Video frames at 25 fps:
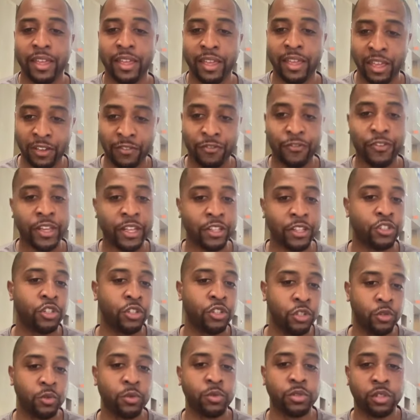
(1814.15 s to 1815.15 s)
If it's
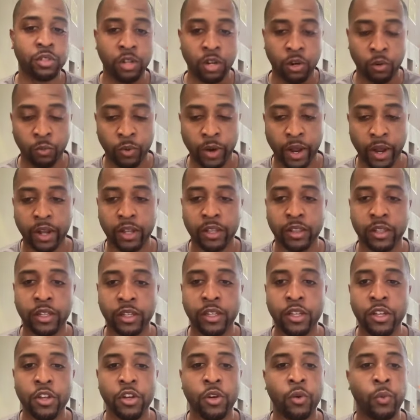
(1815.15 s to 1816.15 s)
used
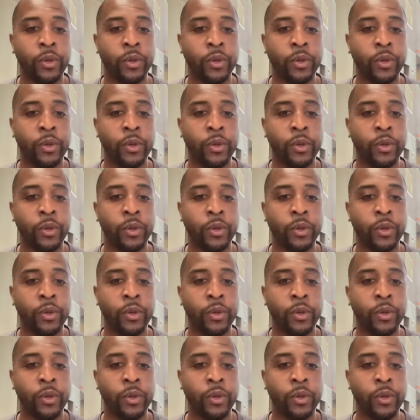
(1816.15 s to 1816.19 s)
correctly,